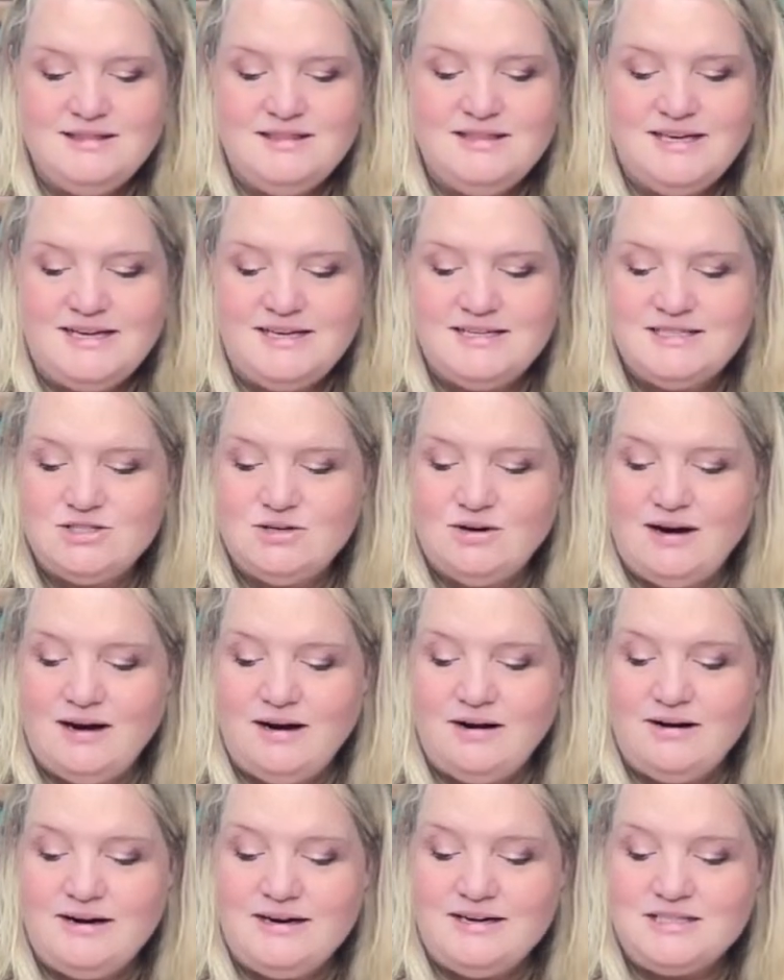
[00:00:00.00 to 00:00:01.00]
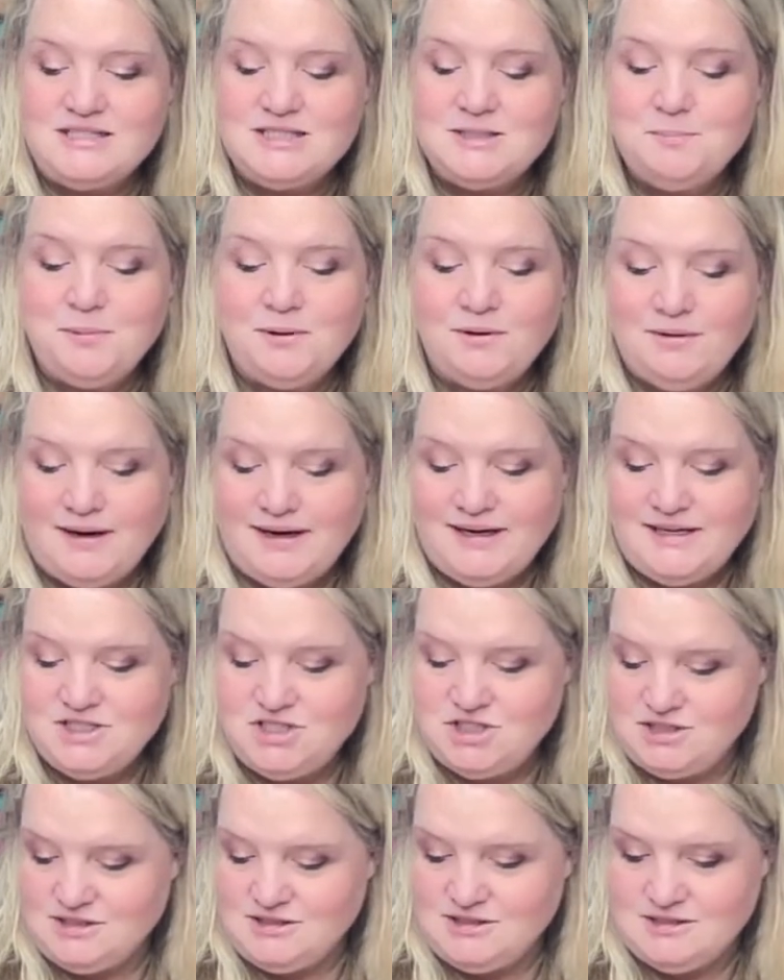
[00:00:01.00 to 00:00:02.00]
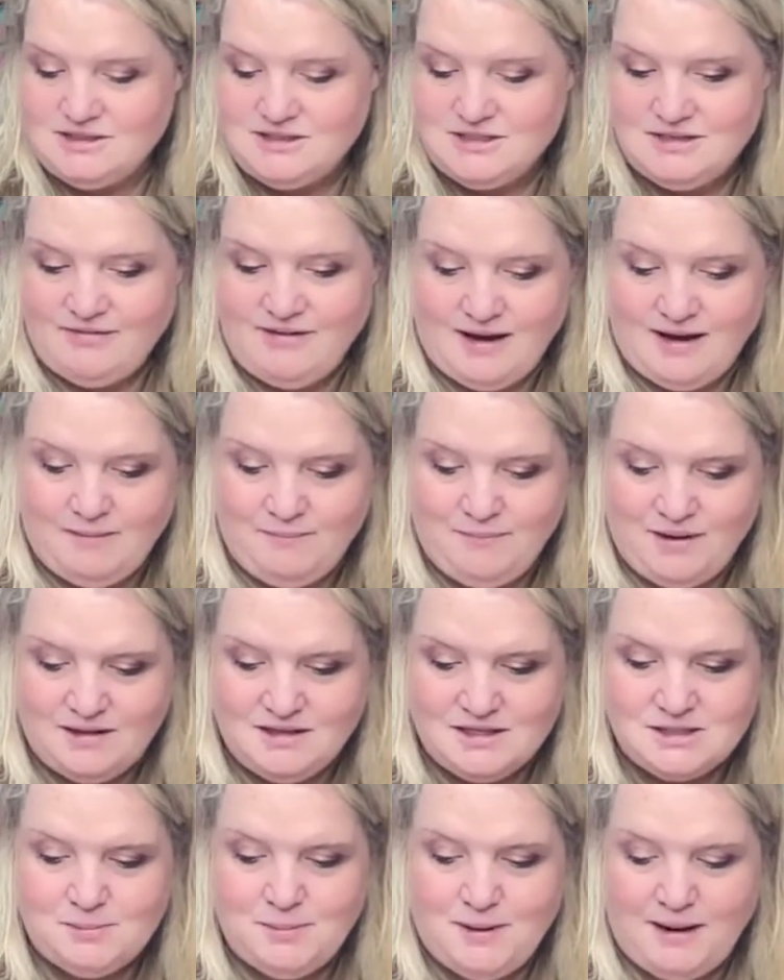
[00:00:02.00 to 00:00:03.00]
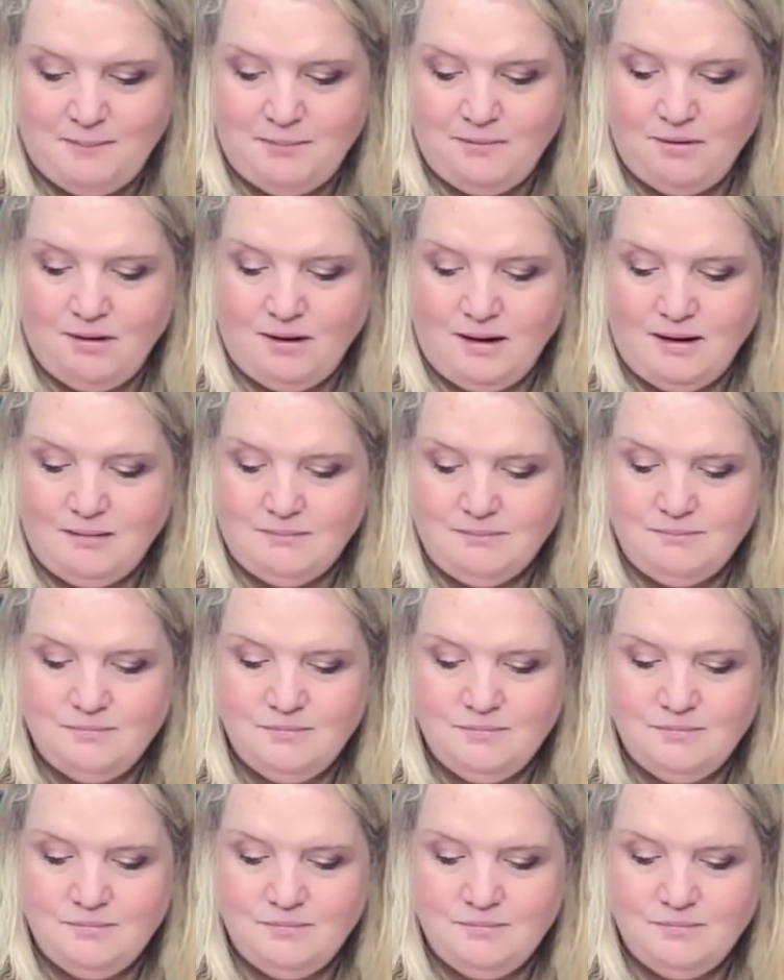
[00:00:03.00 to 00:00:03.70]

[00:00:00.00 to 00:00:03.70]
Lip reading: These are our inspirations. If I can pick this paper up,